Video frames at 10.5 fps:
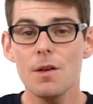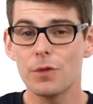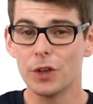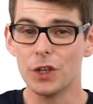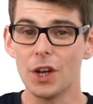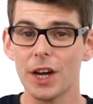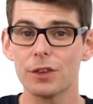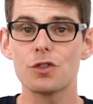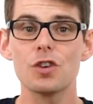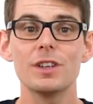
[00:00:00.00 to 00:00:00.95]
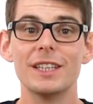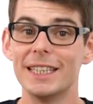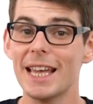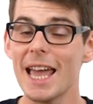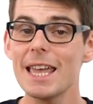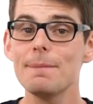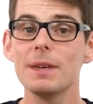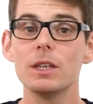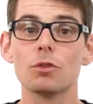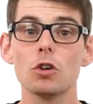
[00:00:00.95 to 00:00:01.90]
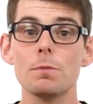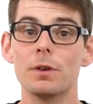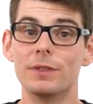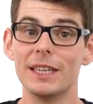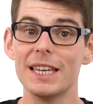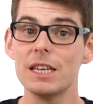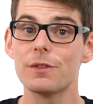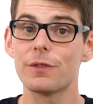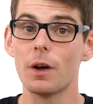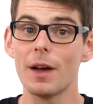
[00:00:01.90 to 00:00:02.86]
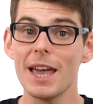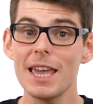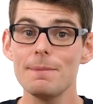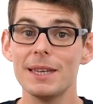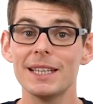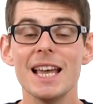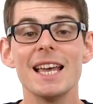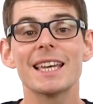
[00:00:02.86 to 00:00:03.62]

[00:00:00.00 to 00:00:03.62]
The nitrogen in the amine group of the ethylamine